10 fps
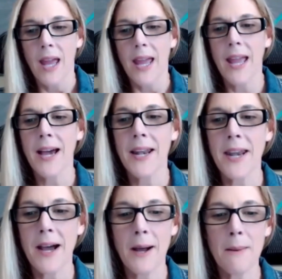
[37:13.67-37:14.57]
And
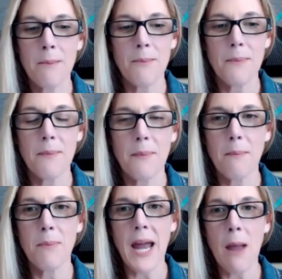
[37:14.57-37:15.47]
um,
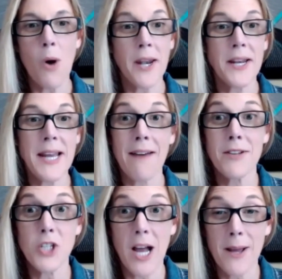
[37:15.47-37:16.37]
but I wanted to have
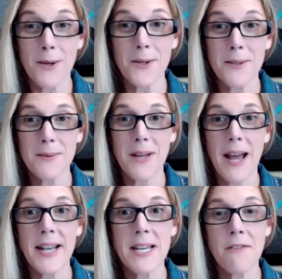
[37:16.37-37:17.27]
a child.
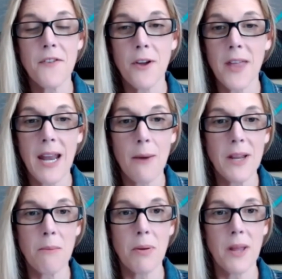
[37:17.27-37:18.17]
I didn't feel that I would
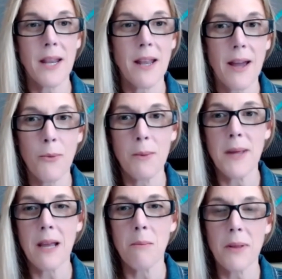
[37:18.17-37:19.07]
complete. It would
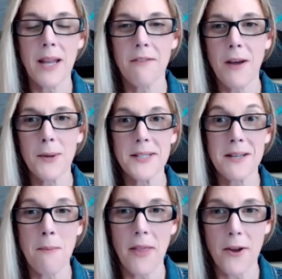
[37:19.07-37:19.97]
be complete if I wasn't a
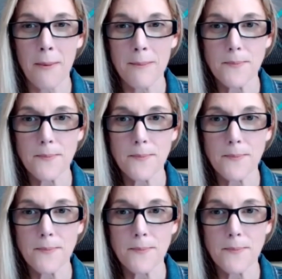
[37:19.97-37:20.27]
mother.